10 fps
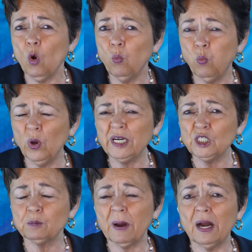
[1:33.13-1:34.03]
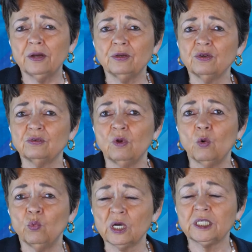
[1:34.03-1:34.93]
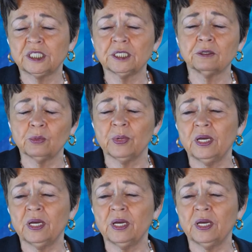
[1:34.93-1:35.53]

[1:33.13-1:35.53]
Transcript: What inspired you to really zero